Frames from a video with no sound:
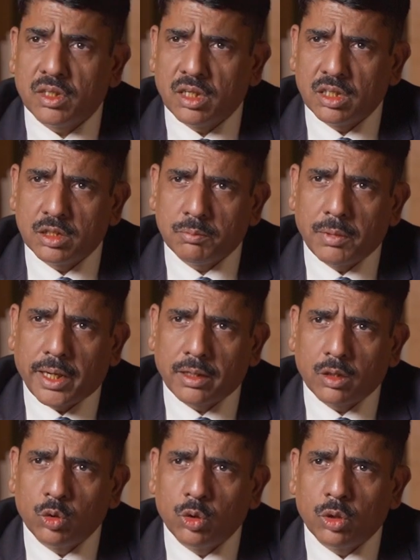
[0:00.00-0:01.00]
whether it's
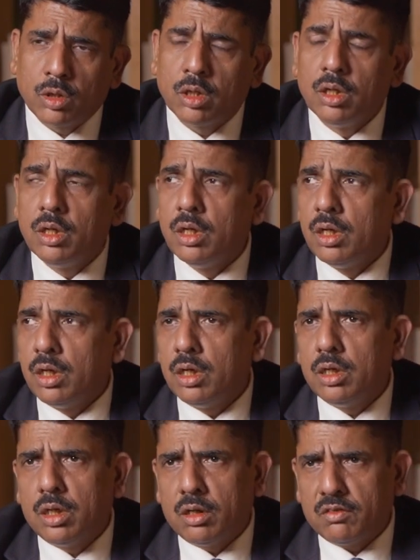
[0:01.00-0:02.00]
Bangalore,
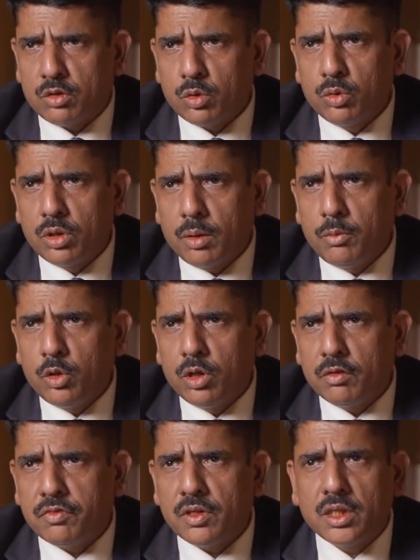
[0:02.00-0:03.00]
uh, through
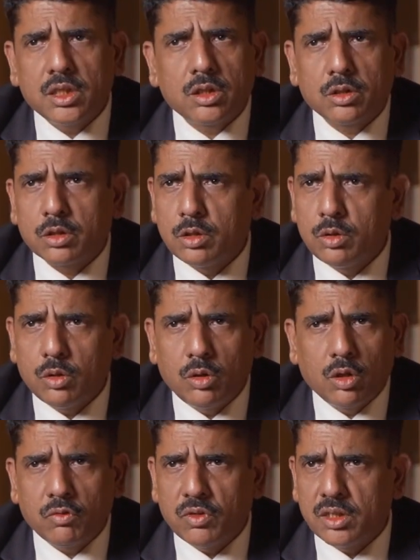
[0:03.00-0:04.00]
WFS
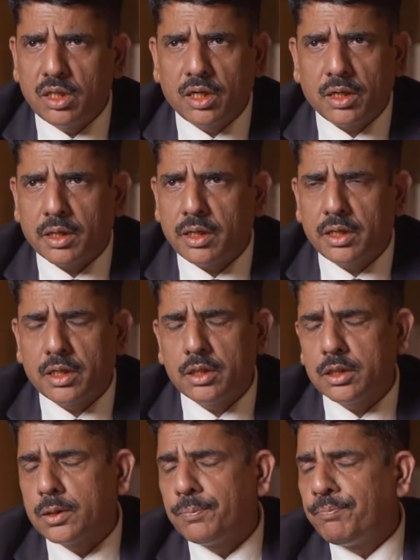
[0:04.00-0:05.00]
or whether it
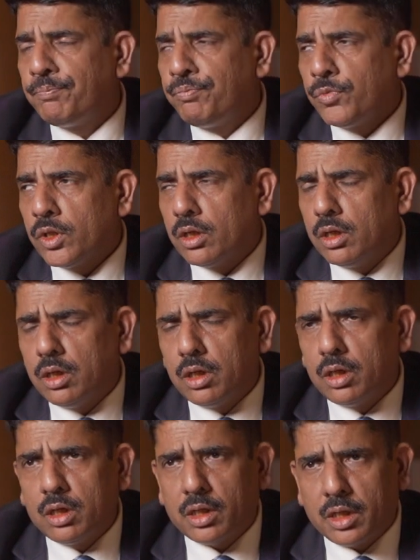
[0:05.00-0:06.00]
is
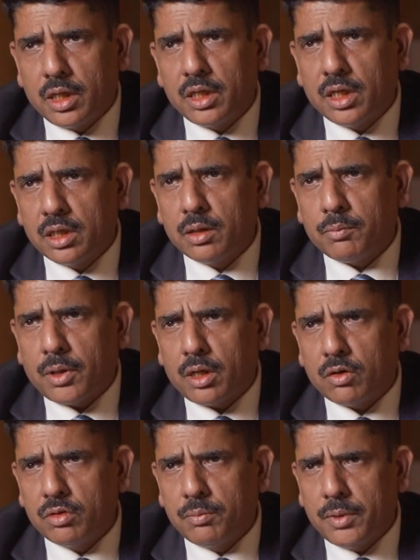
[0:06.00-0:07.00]
uh, any other
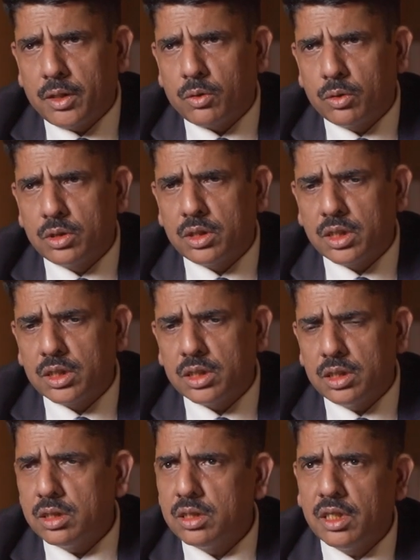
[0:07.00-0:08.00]
part of the metro
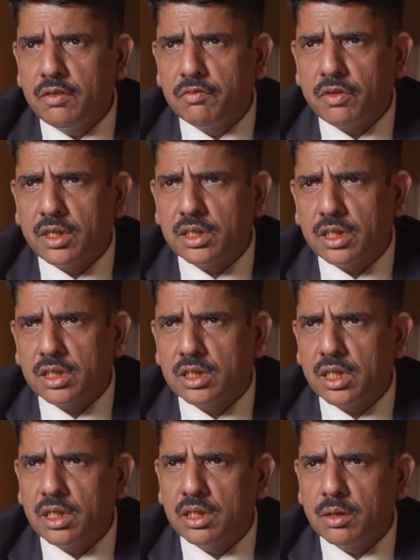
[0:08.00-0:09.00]
stations, the
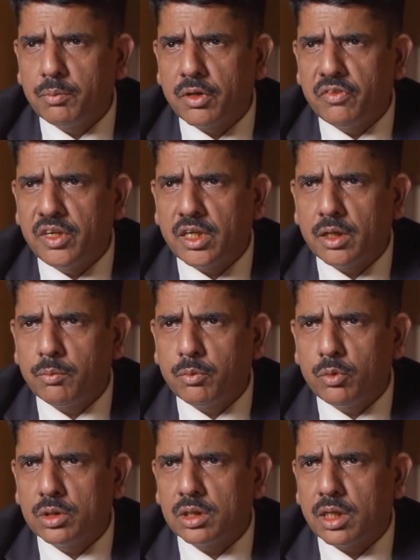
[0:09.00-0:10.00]
infrastructure in the private
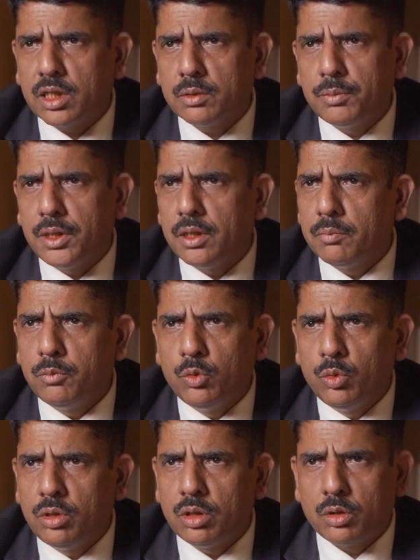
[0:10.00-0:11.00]
airports has been a
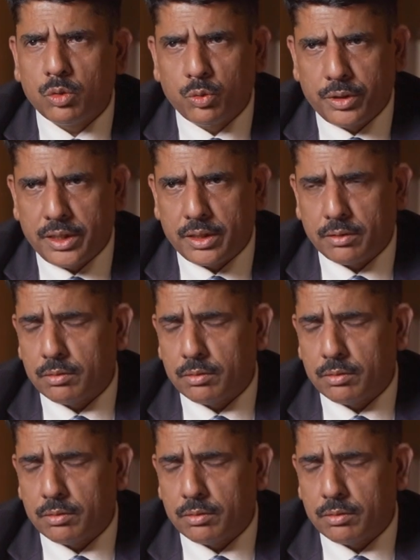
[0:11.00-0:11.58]
boon to it.